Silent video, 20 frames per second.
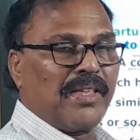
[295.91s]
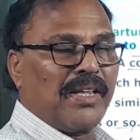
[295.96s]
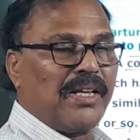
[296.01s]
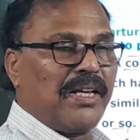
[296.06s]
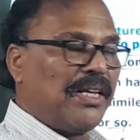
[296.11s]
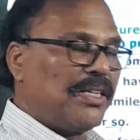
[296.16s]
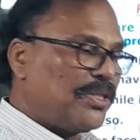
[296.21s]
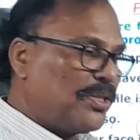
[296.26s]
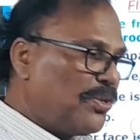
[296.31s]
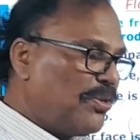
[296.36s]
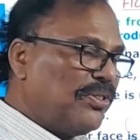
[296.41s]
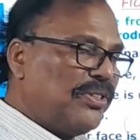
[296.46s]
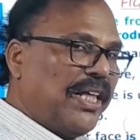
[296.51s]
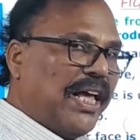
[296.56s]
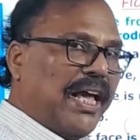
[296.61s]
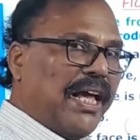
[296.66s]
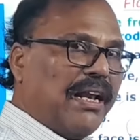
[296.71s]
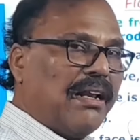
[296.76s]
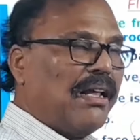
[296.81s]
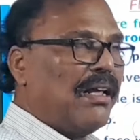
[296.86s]
He stood
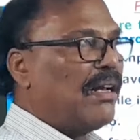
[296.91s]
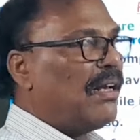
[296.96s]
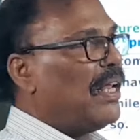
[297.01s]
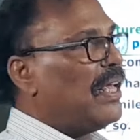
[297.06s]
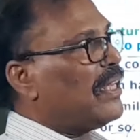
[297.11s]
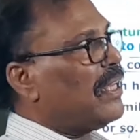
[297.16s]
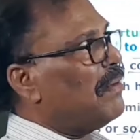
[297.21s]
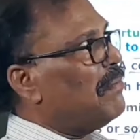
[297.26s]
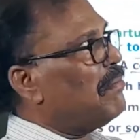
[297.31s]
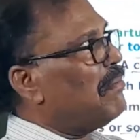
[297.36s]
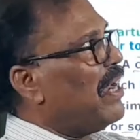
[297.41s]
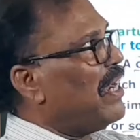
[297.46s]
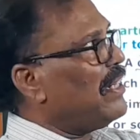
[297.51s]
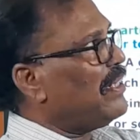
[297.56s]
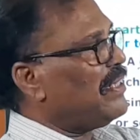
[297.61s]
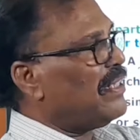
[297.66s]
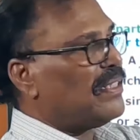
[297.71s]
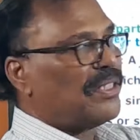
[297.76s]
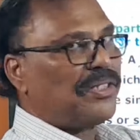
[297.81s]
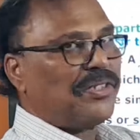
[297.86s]
there like a
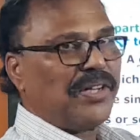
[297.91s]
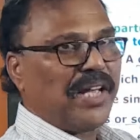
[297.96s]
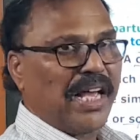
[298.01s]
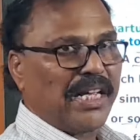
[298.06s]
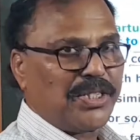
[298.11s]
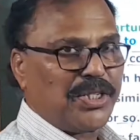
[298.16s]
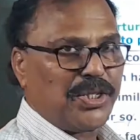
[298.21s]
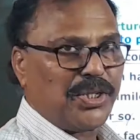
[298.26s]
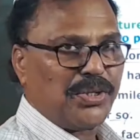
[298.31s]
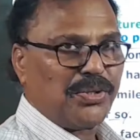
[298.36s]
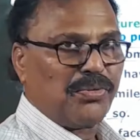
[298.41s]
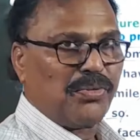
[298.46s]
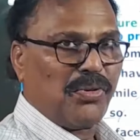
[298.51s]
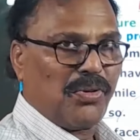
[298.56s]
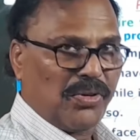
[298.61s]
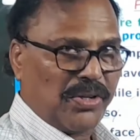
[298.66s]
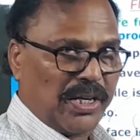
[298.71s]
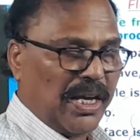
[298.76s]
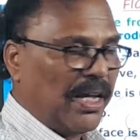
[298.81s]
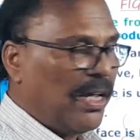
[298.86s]
mighty statue.
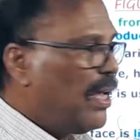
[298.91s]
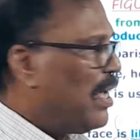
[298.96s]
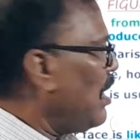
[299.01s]
Okay.